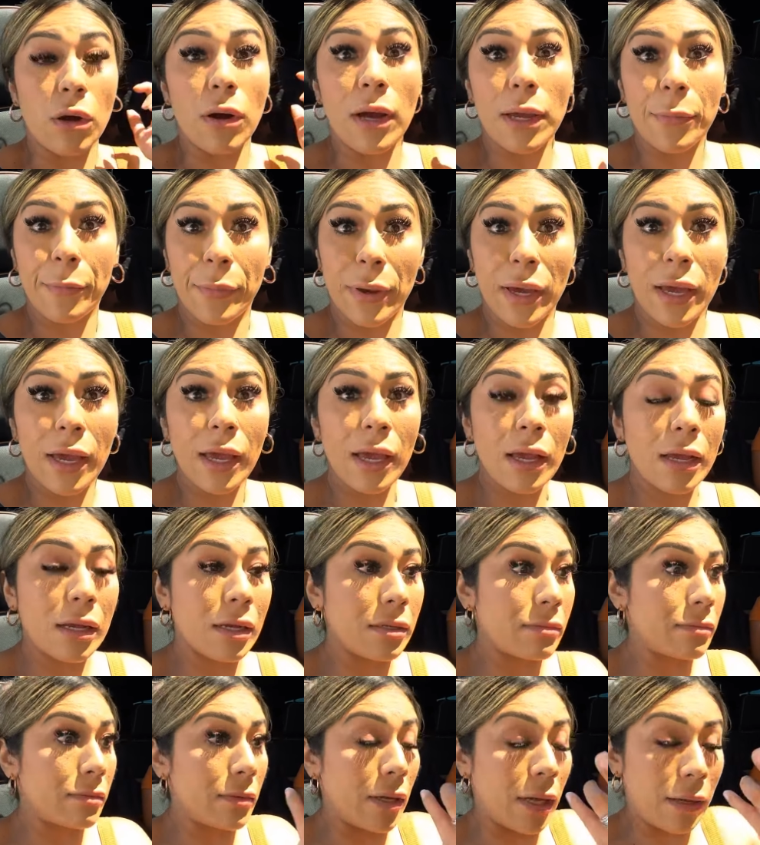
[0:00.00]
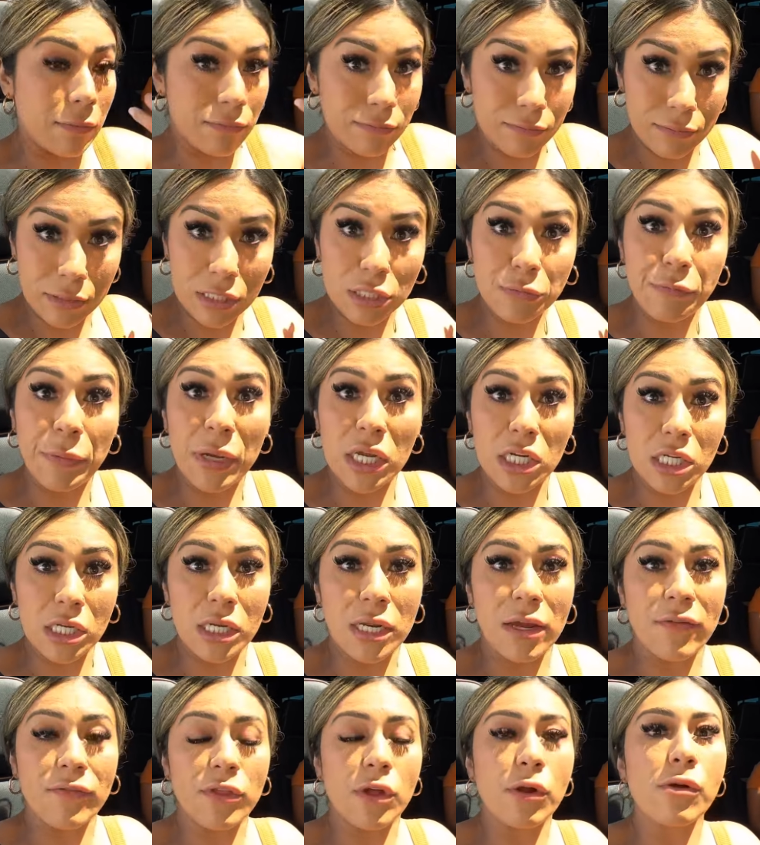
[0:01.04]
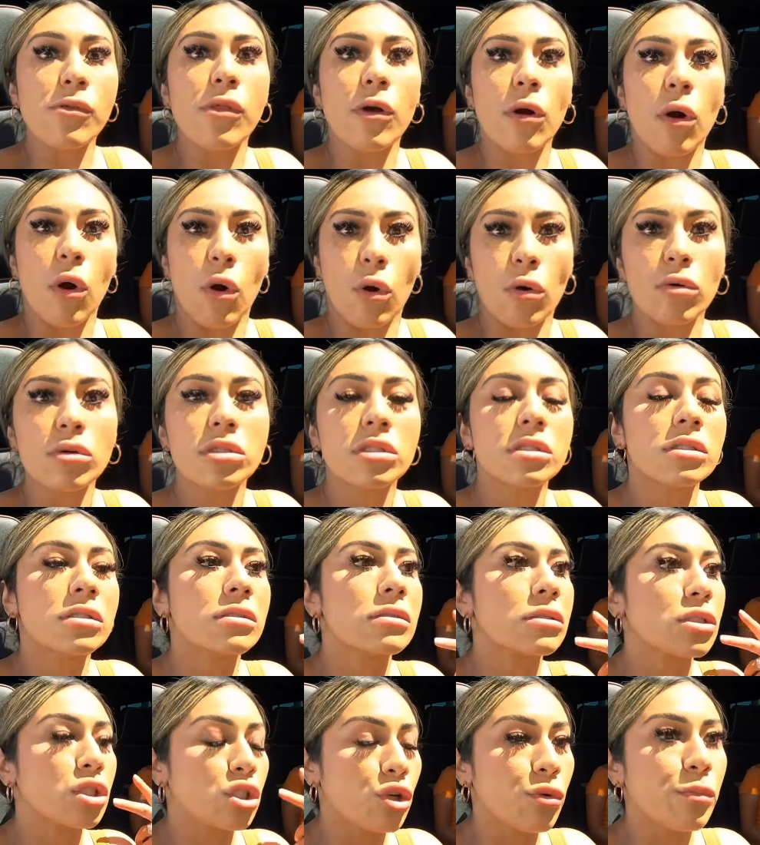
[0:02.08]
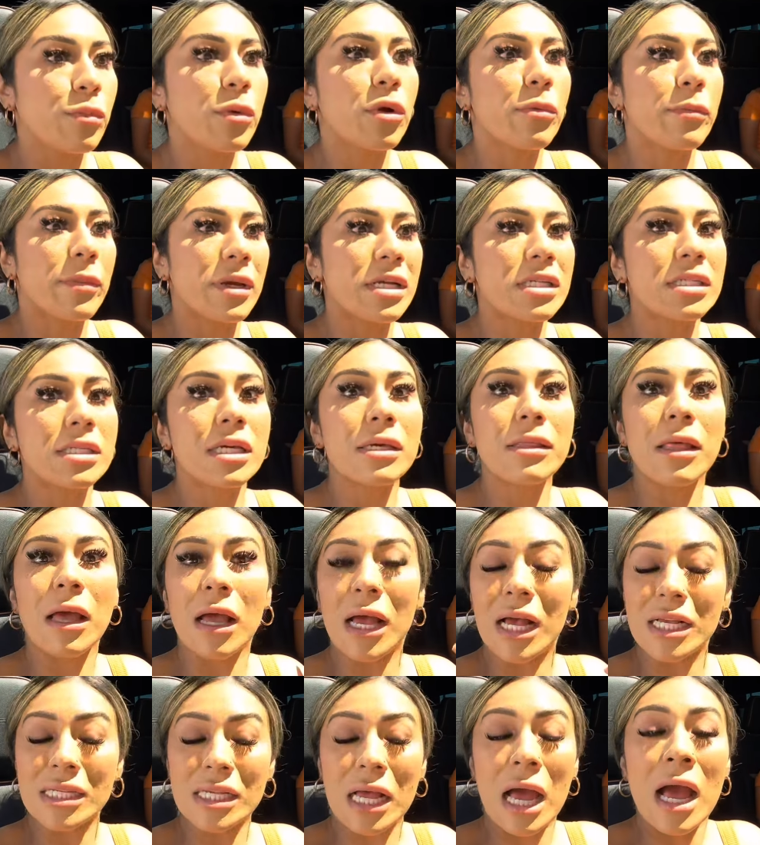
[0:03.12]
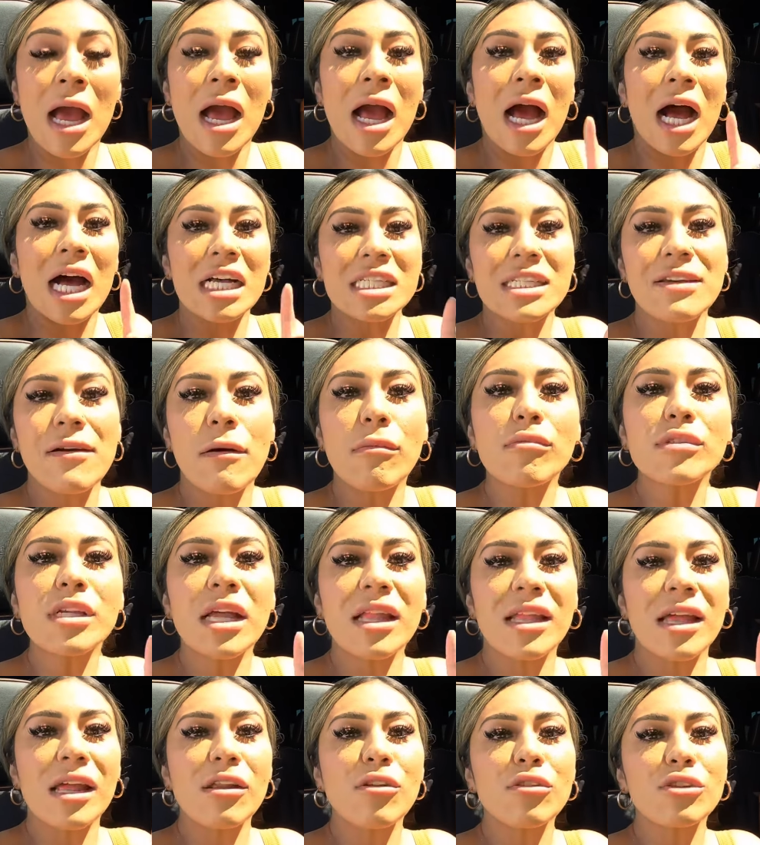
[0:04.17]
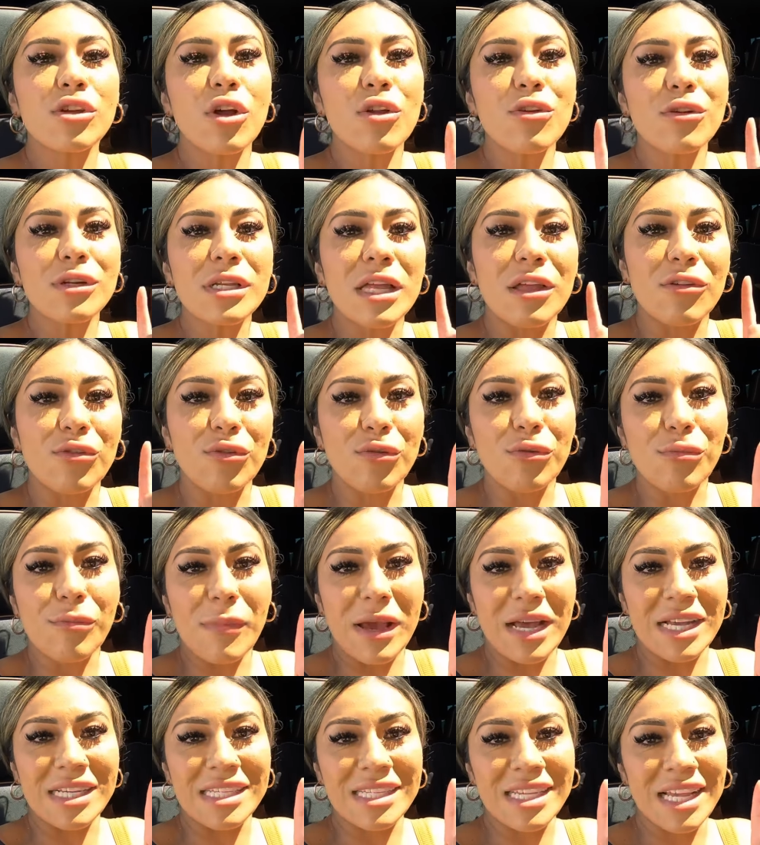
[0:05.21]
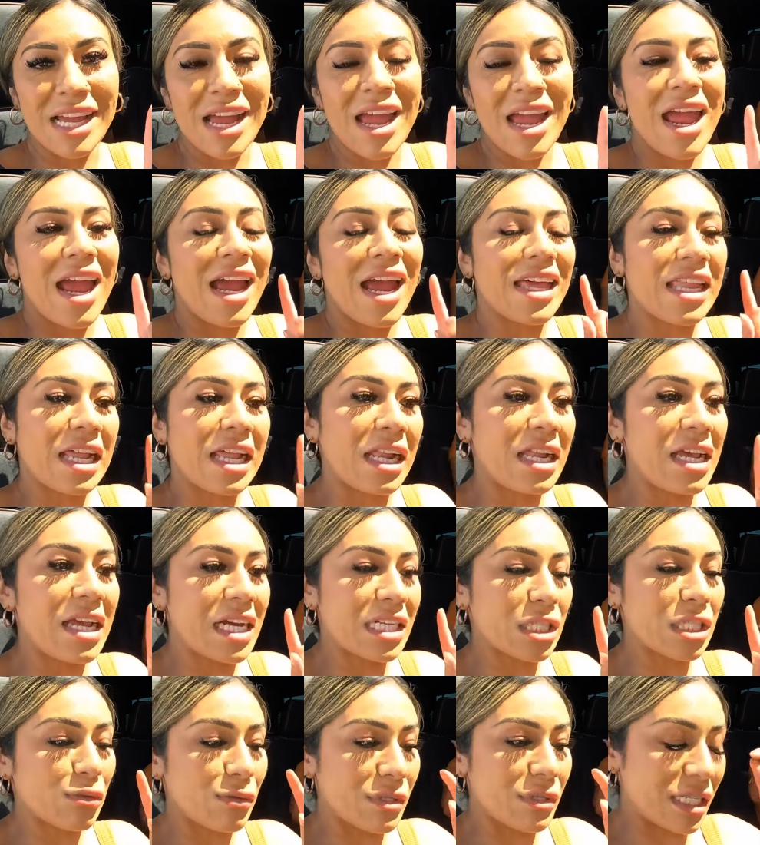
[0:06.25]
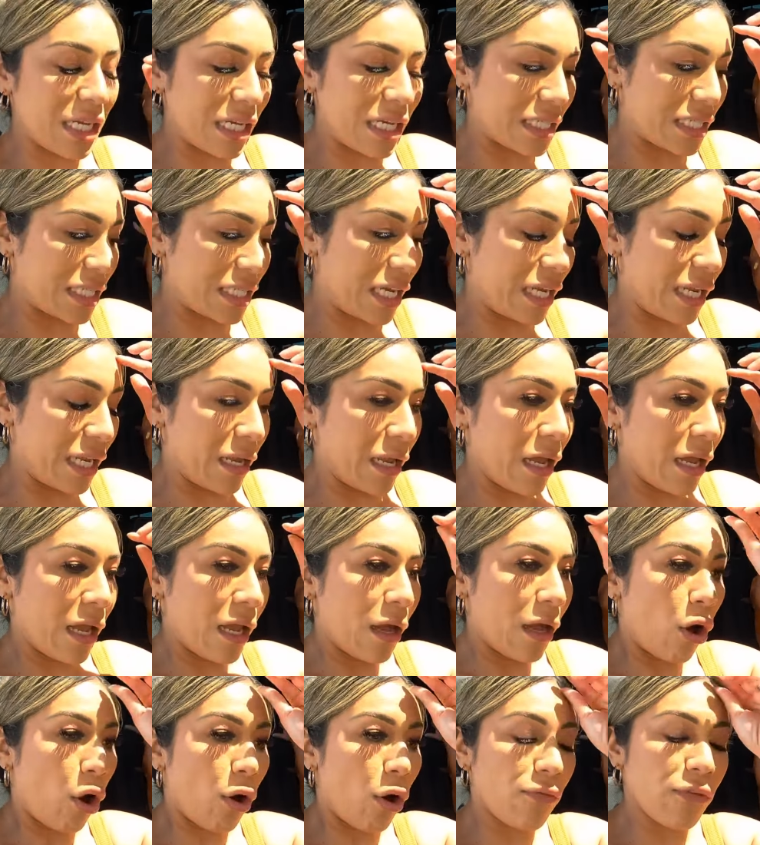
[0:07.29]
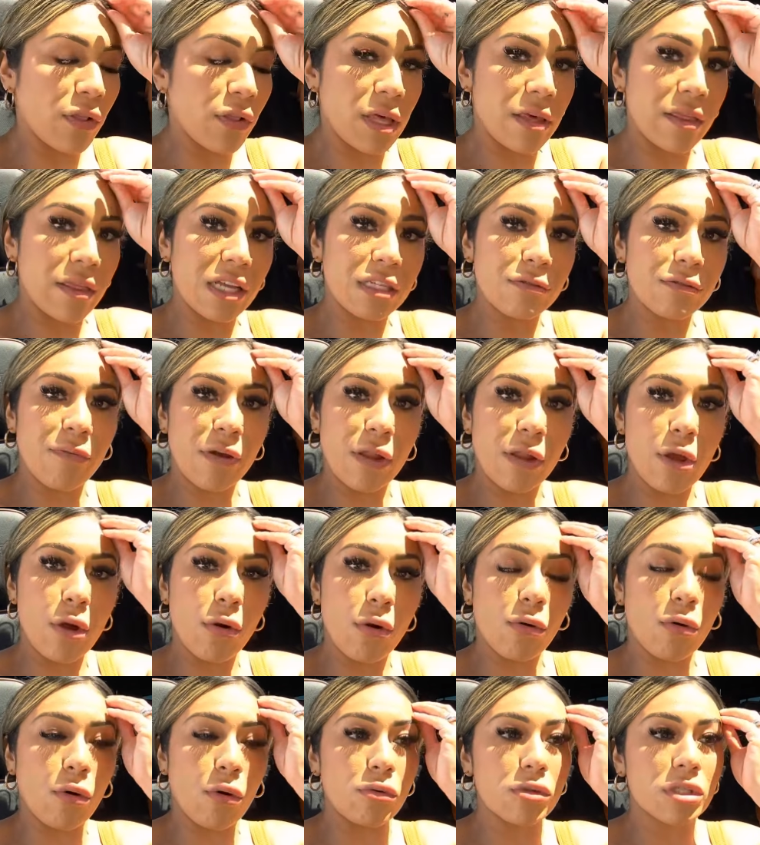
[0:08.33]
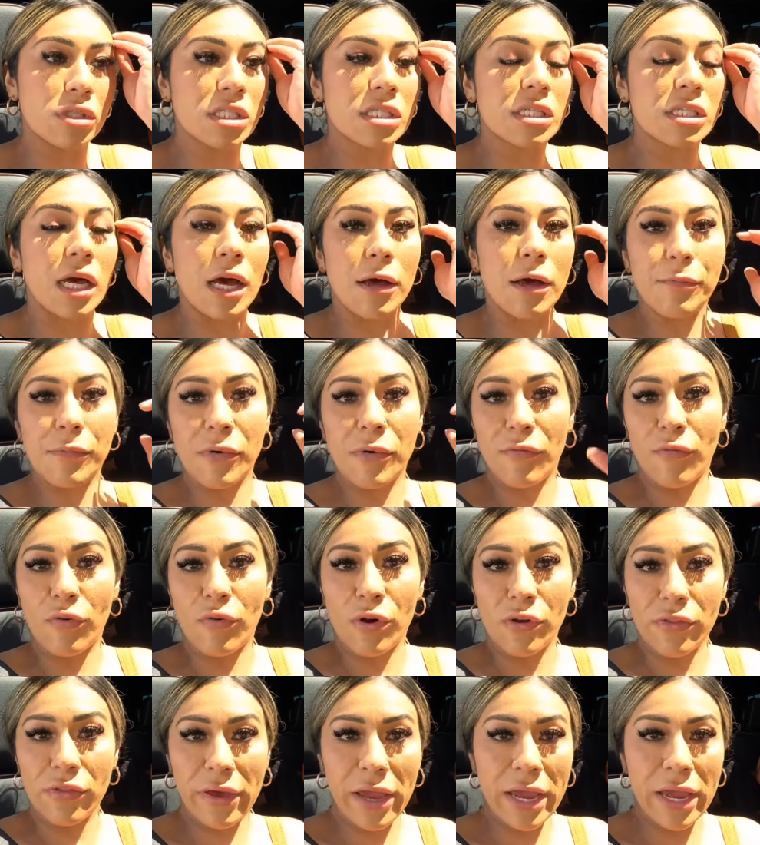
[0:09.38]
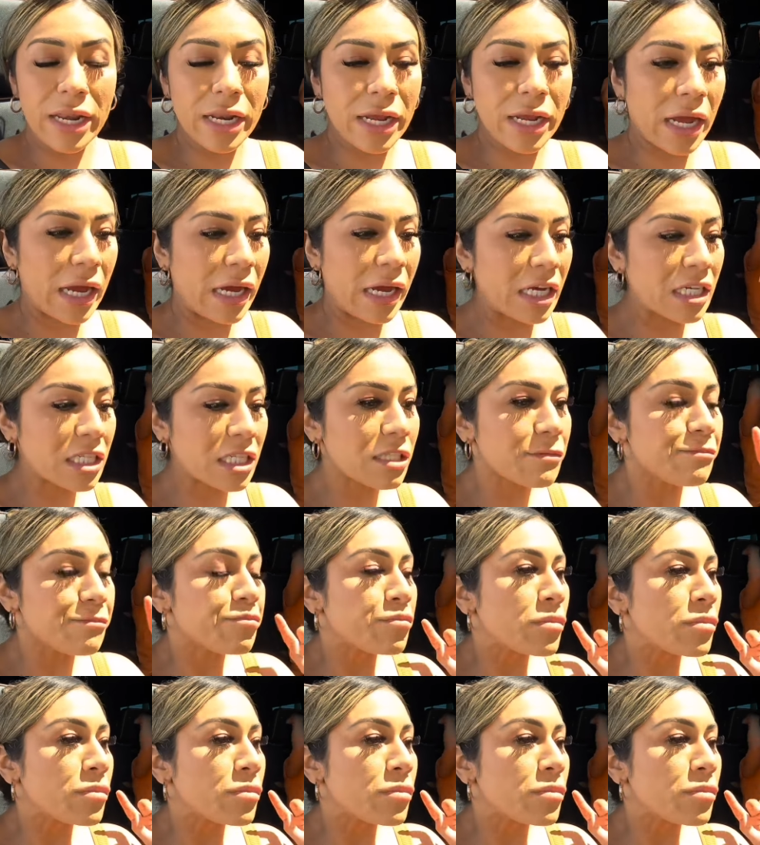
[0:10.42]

I bet. Especially if they're the host, super busy. Así vamos a andar nosotros en un mes. In Aliyah 316. Hopefully this video goes up before then, guys.